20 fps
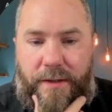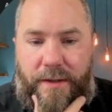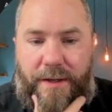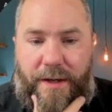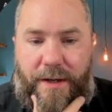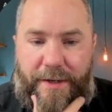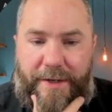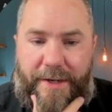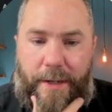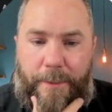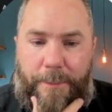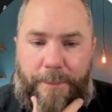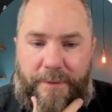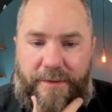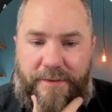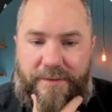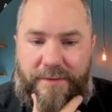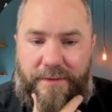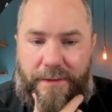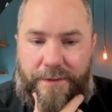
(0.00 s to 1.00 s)

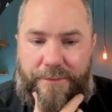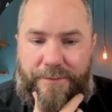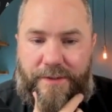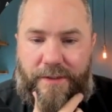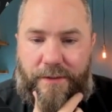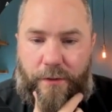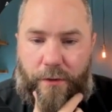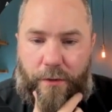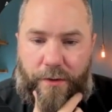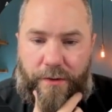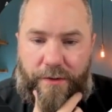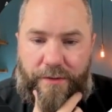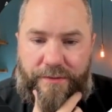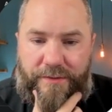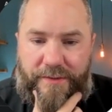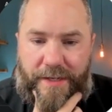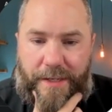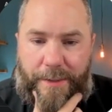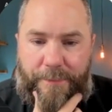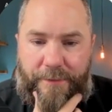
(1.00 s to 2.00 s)
Annapolis living costs,
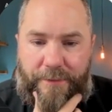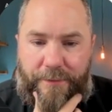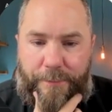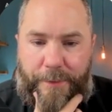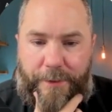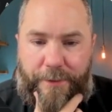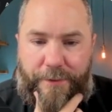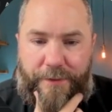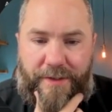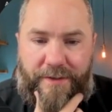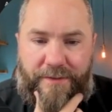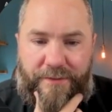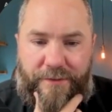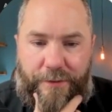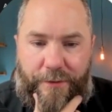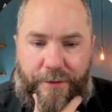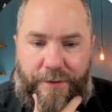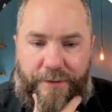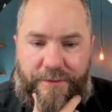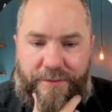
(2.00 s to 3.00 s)
Annapolis paradise
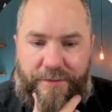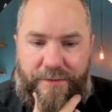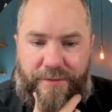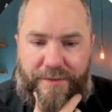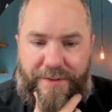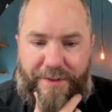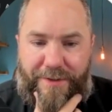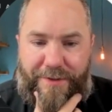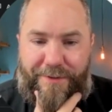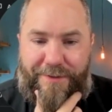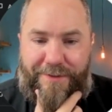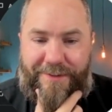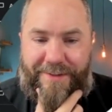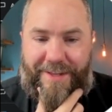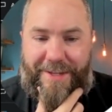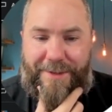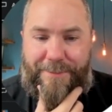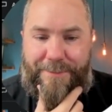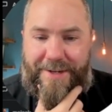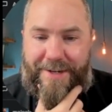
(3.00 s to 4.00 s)
costs,
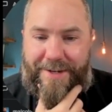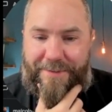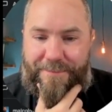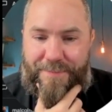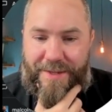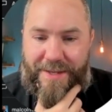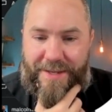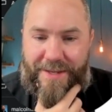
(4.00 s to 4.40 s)
nightmare,